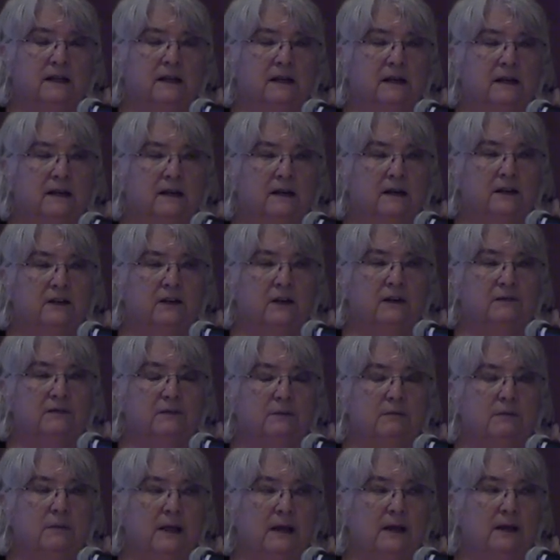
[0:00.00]
You have to
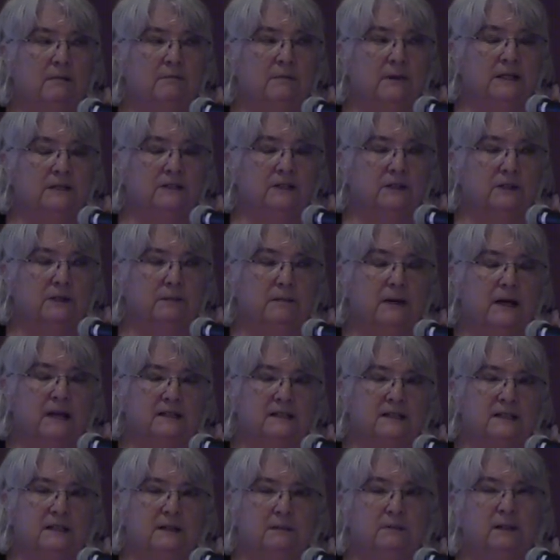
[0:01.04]
have mental
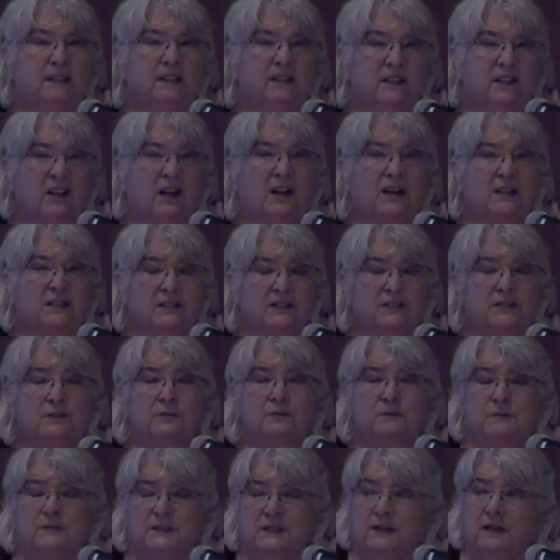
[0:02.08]
capacity, but the law
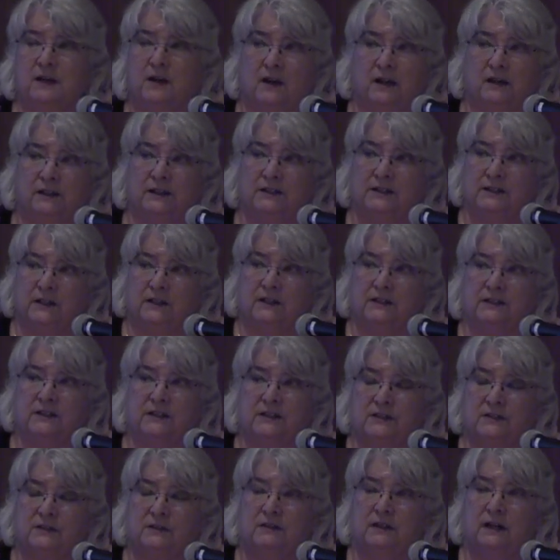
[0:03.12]
assumes that all
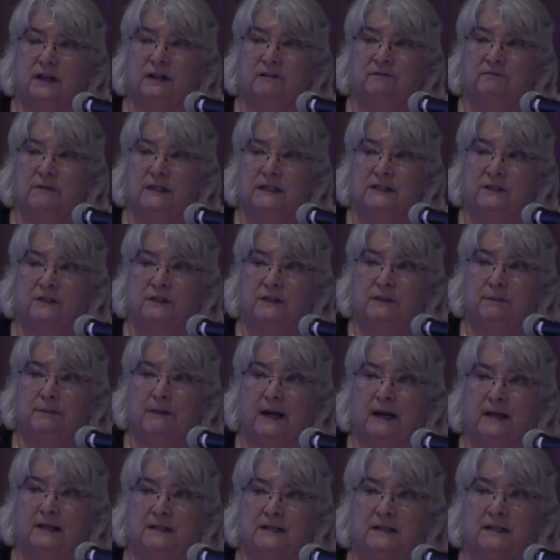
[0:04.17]
adults do have mental
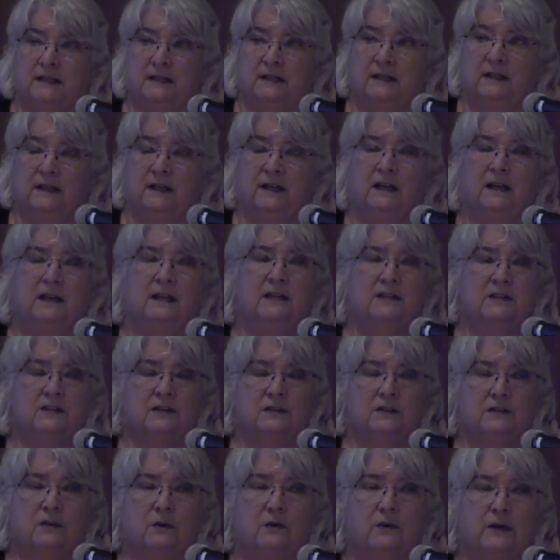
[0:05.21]
capacity. So
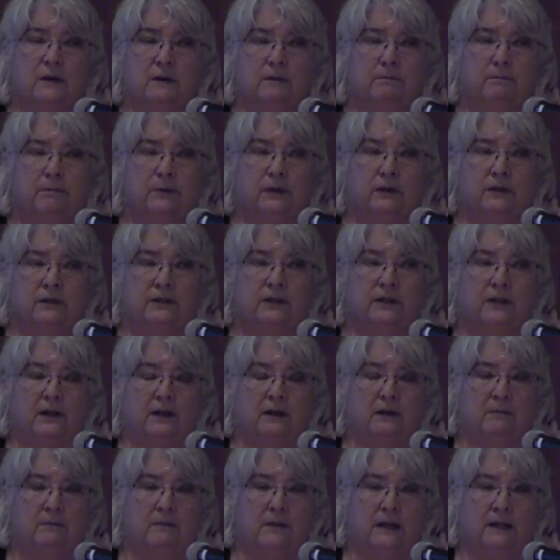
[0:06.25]
there's quite a burden
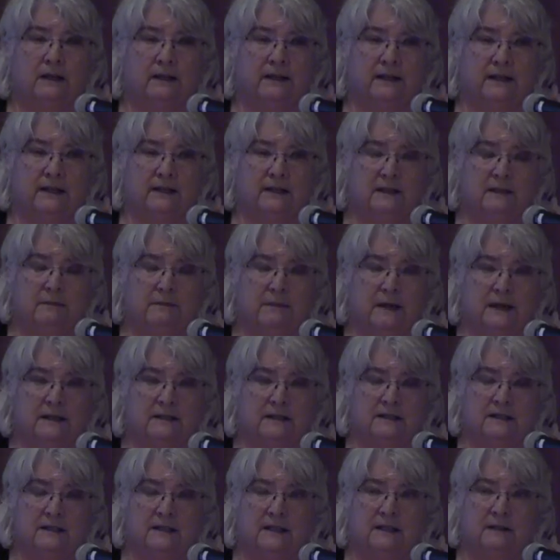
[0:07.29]
on a mentally
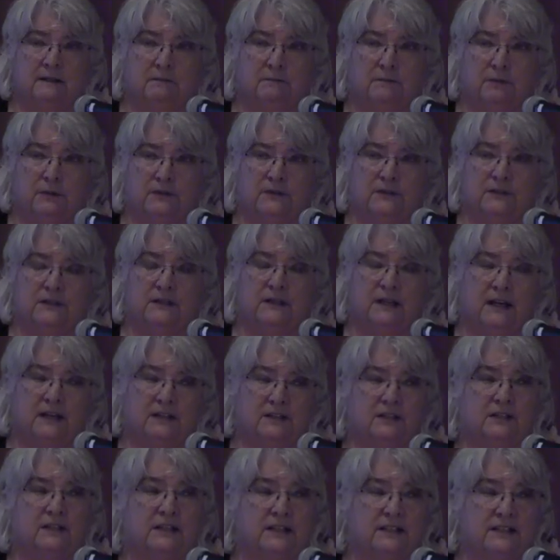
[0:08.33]
incapacitated person to
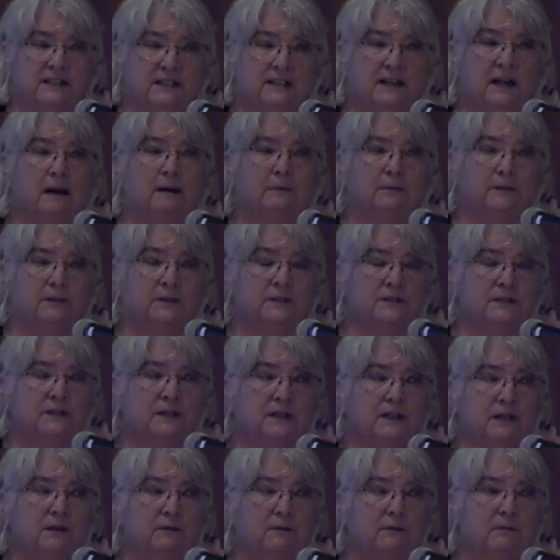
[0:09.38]
actually establish that
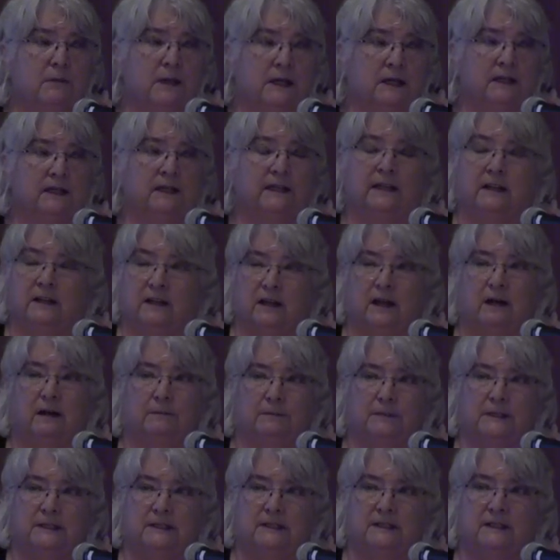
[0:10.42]
they were mentally
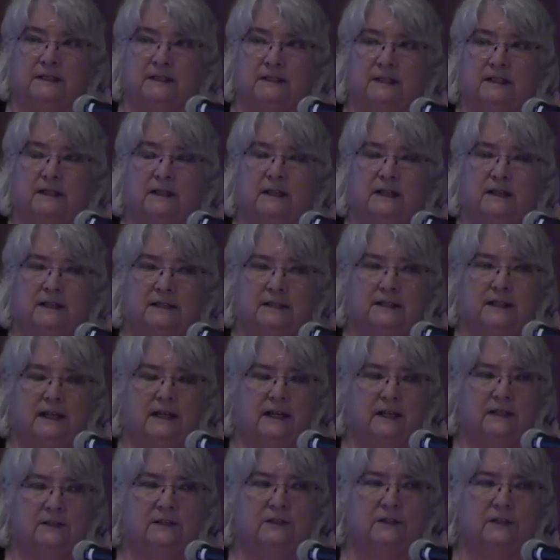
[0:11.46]
incompetent to
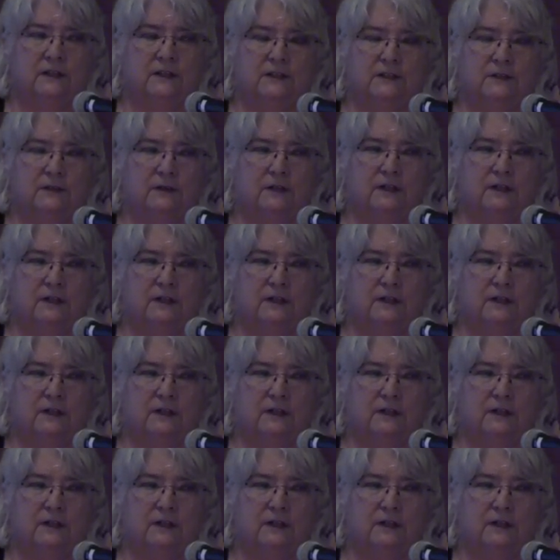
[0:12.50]
enter into a